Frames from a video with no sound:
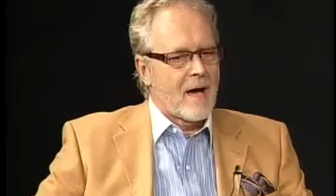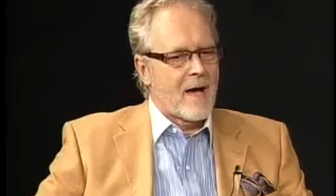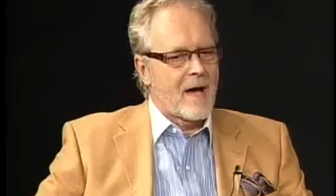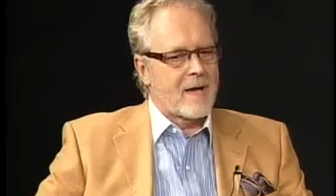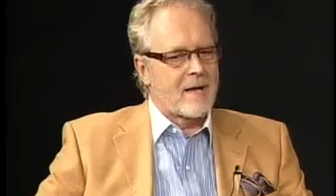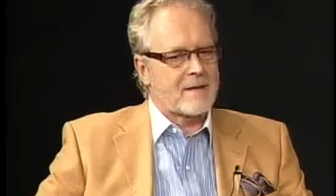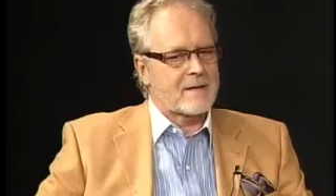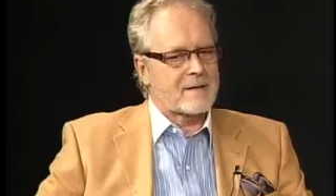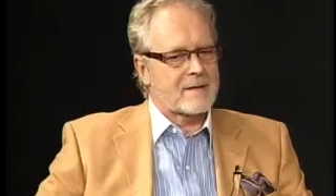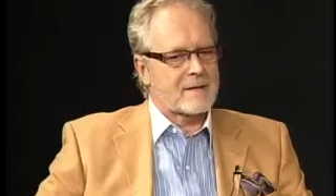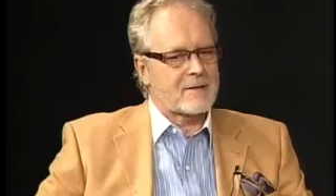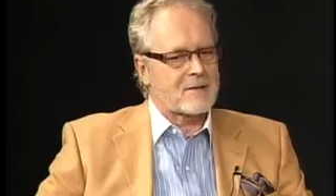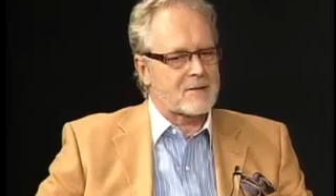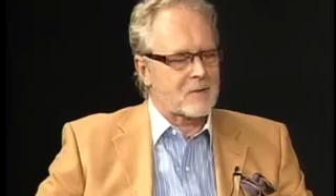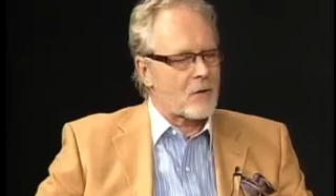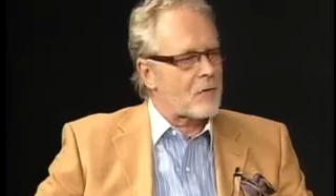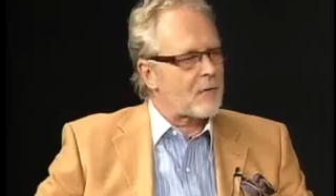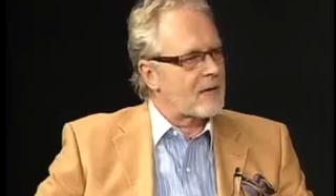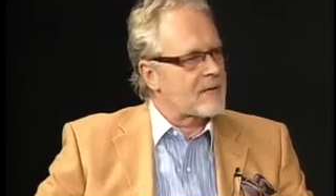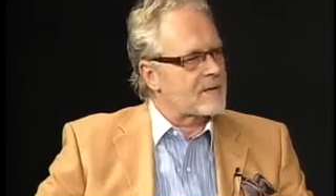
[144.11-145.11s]
And
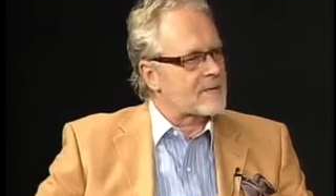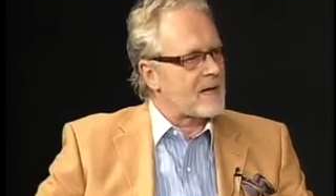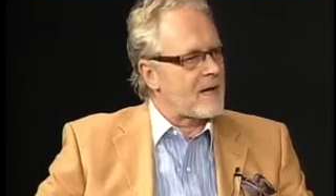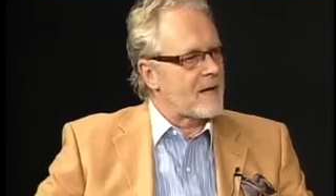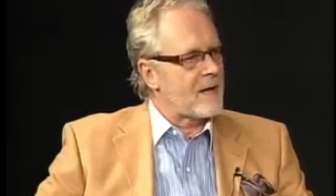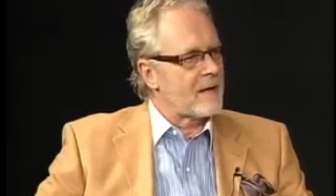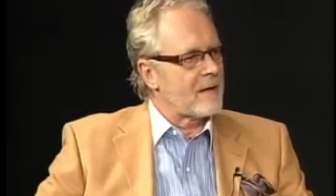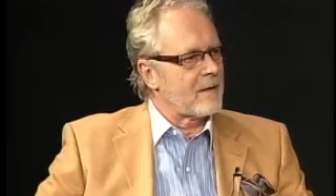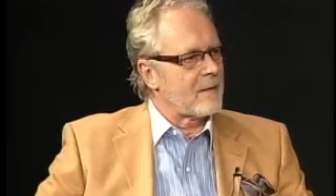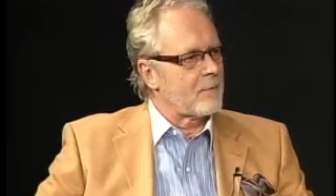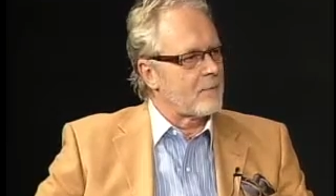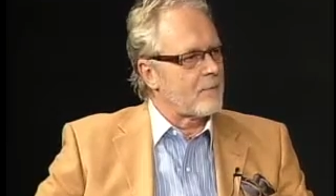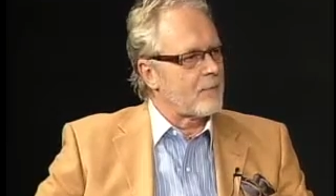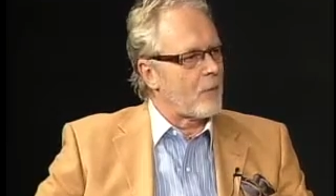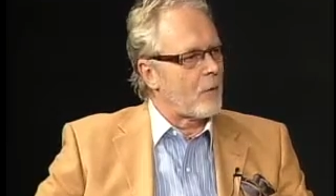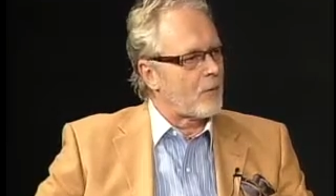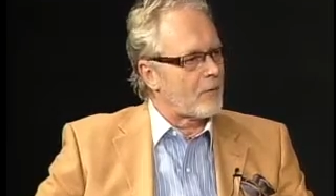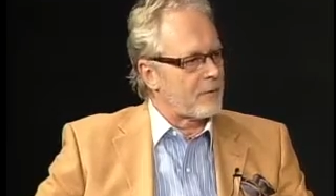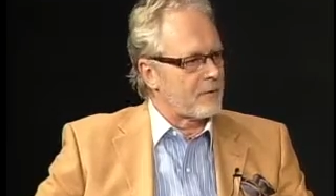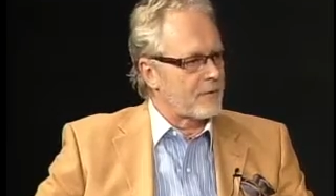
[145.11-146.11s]
stories are an
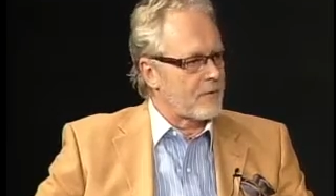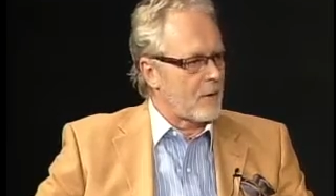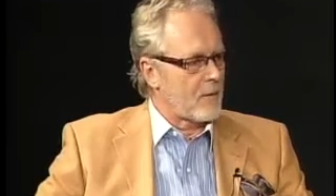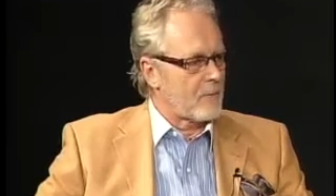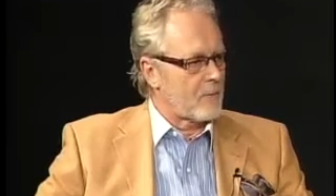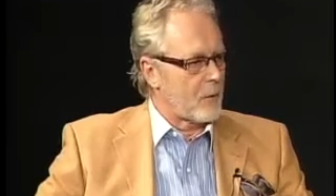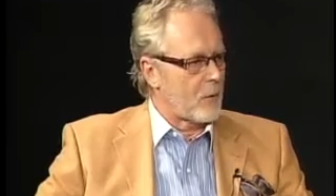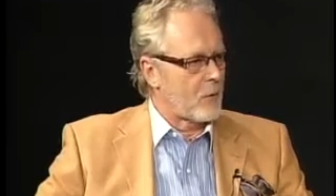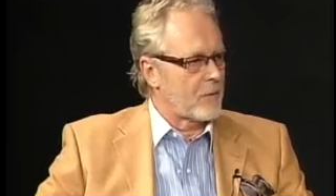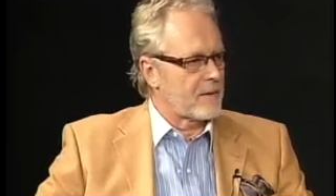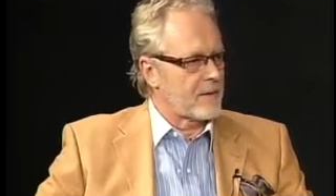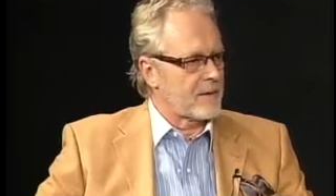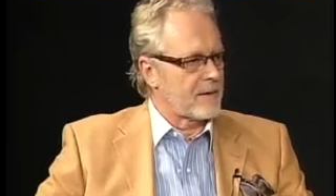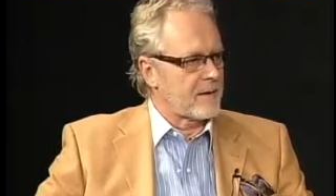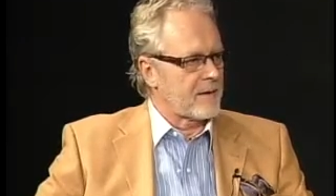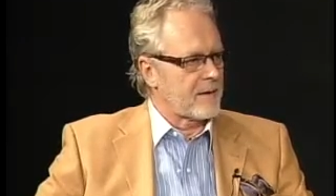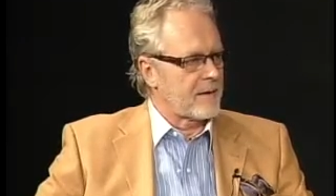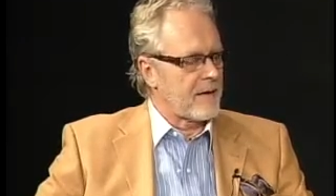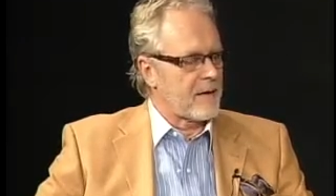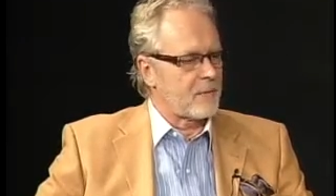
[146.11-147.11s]
important component in
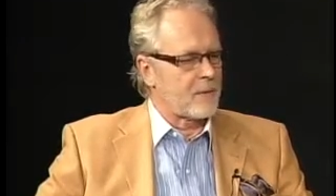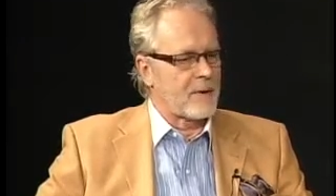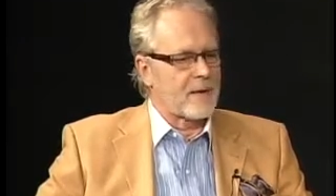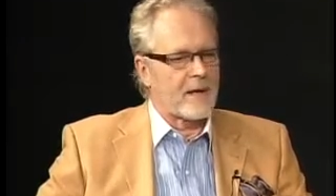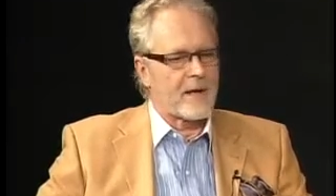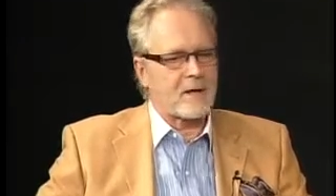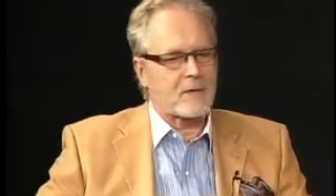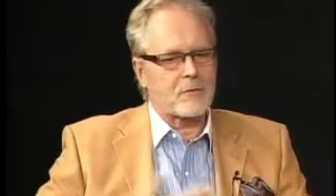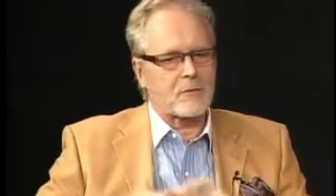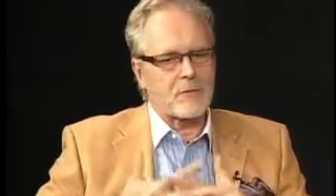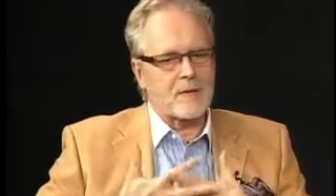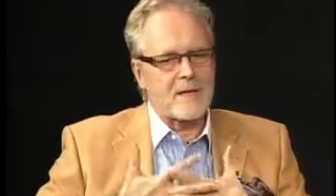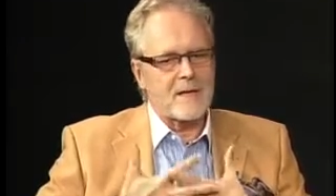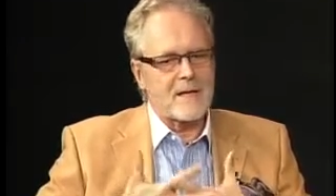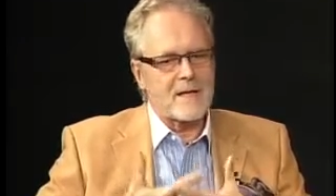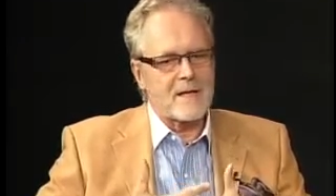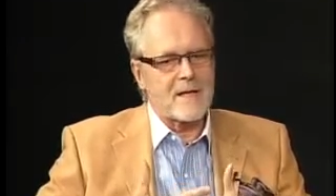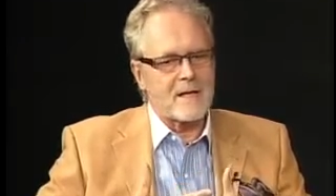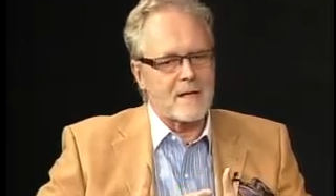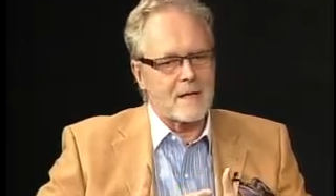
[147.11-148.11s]
that. We like to
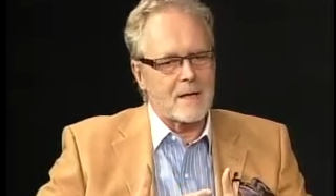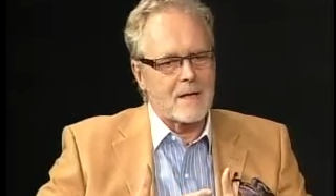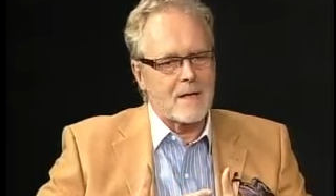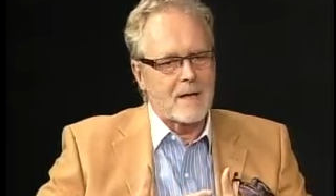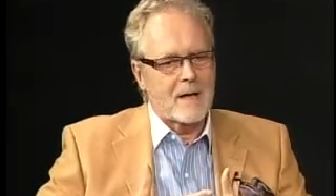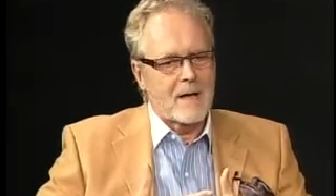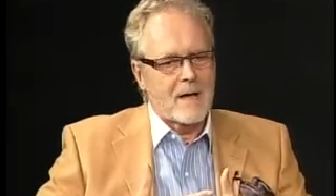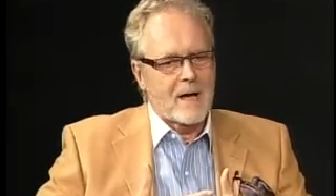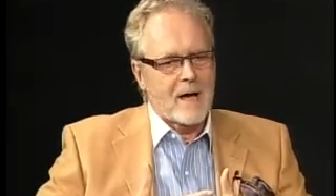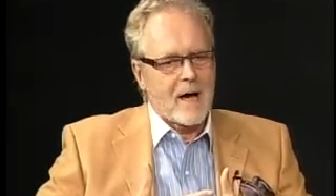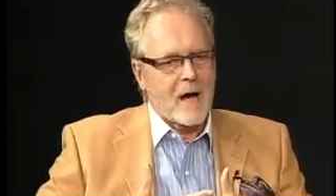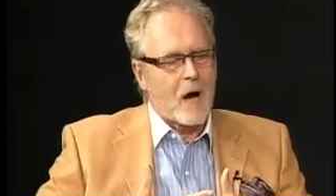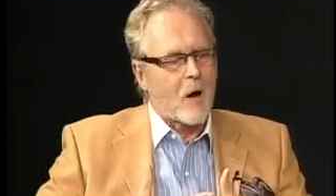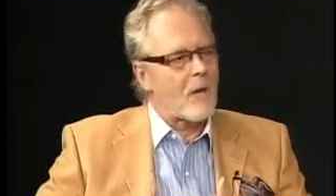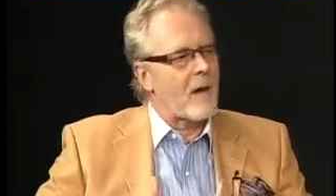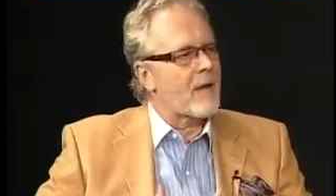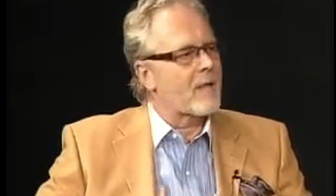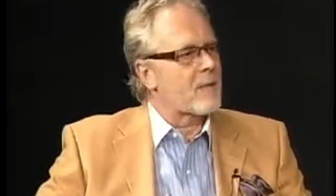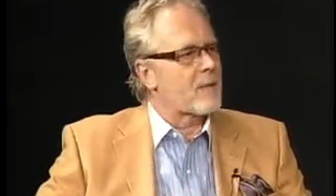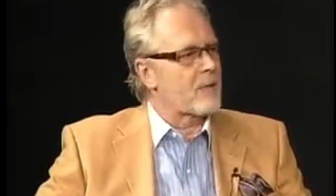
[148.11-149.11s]
hear how
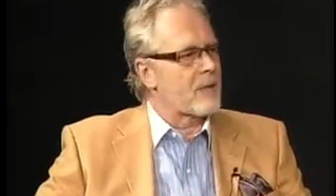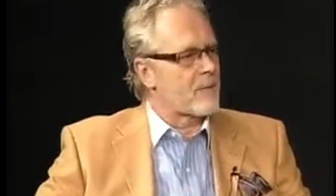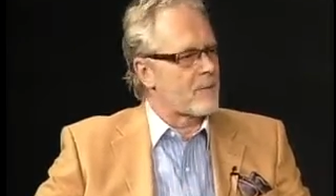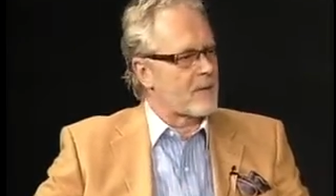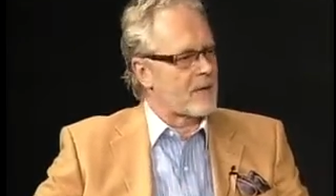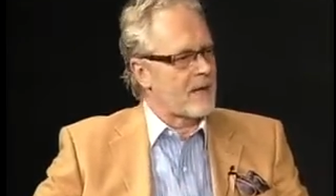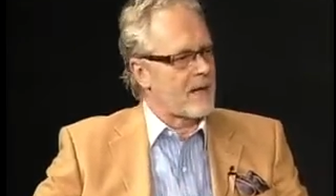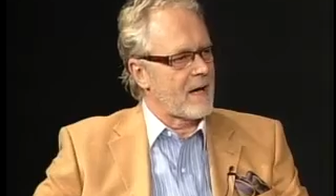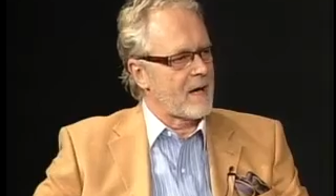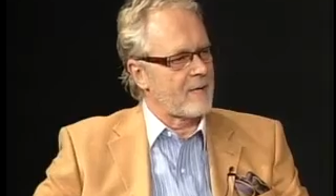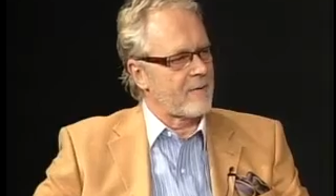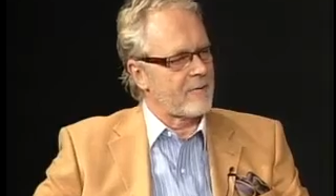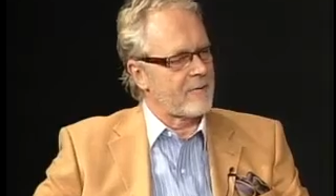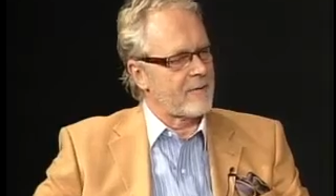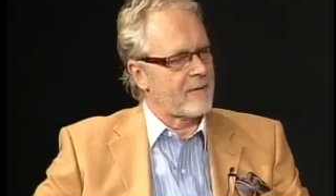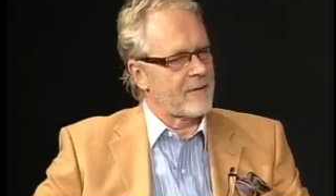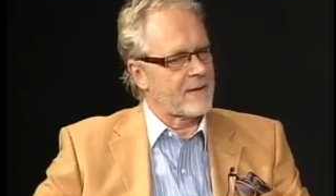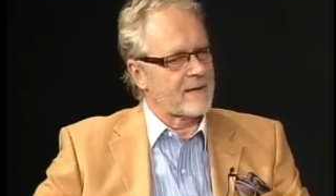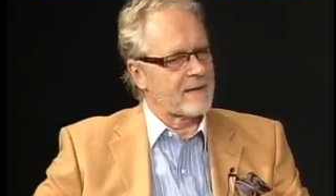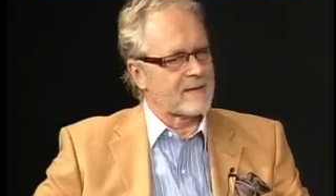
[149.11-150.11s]
other people have
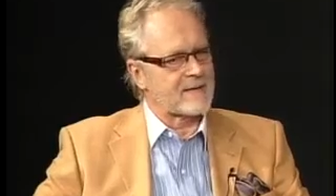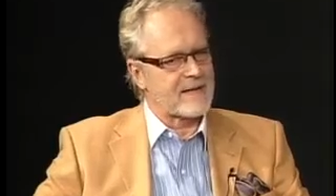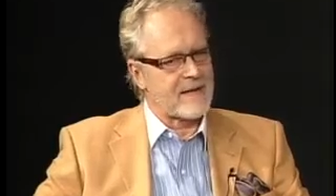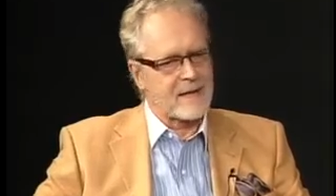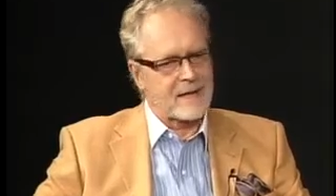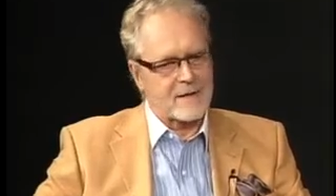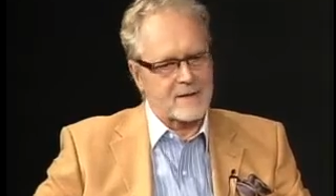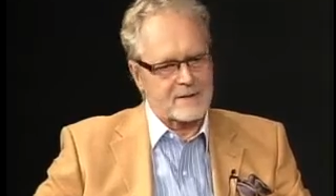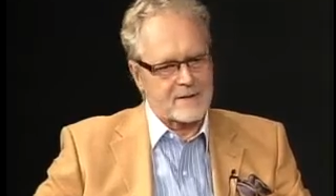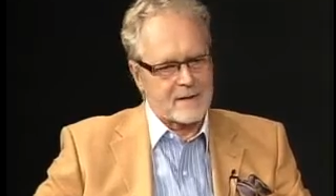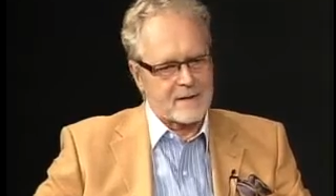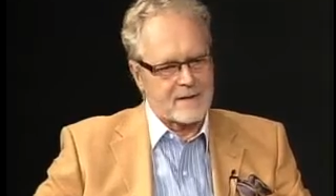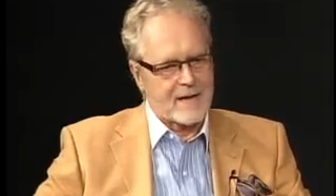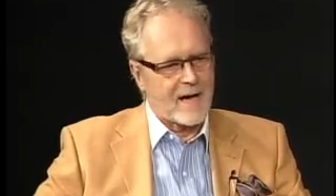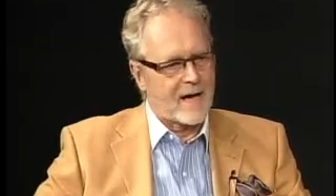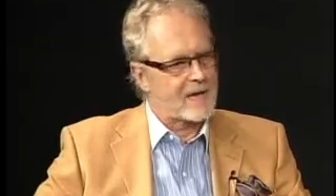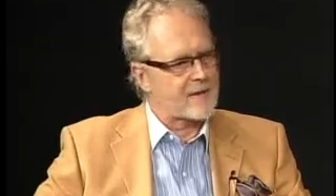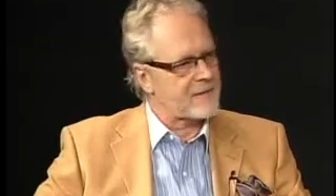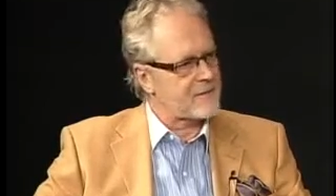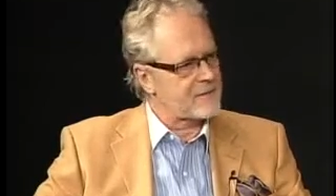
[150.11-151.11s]
dealt and
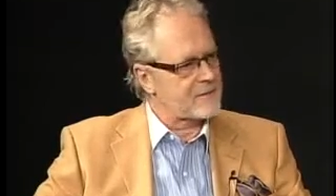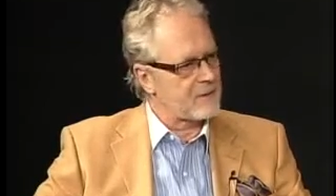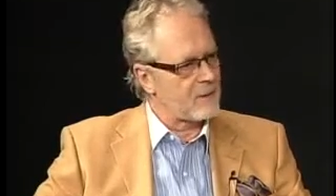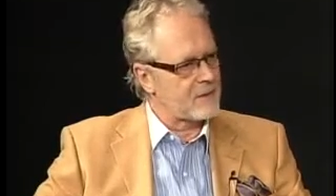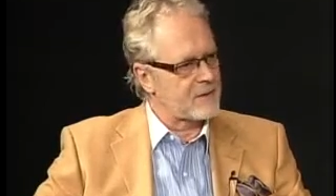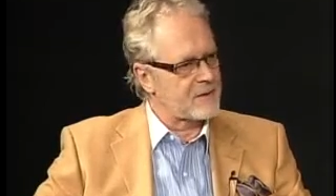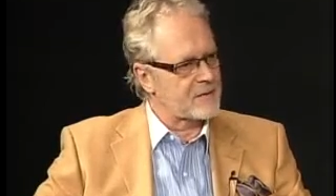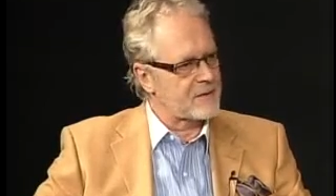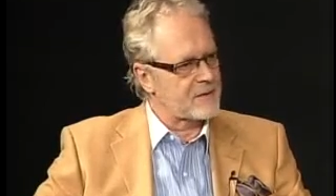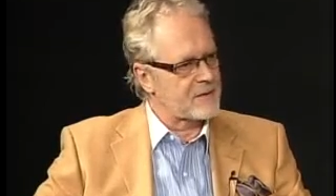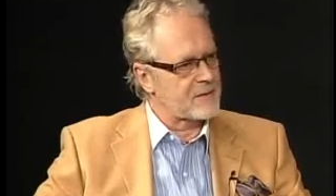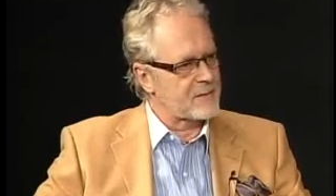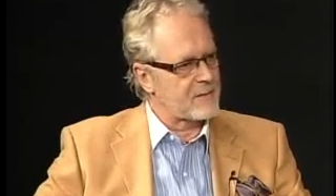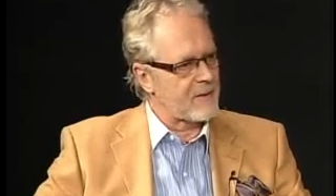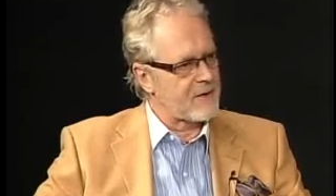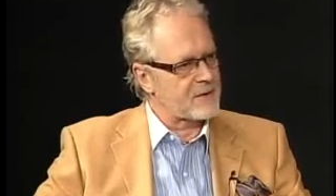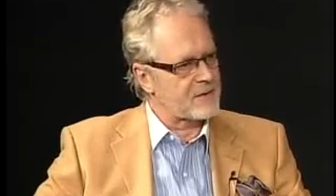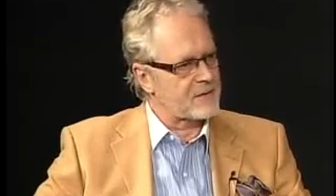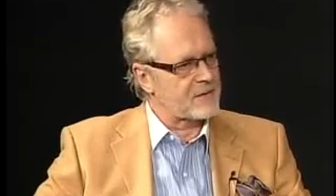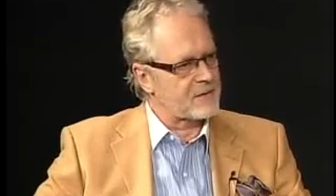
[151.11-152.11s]
handled certain
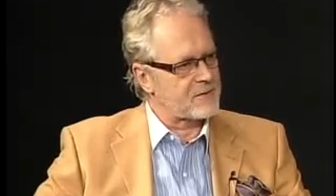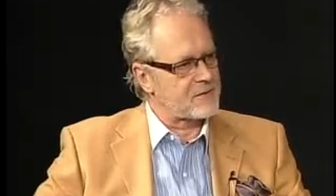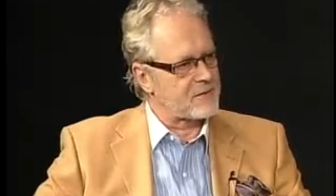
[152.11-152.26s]
situations.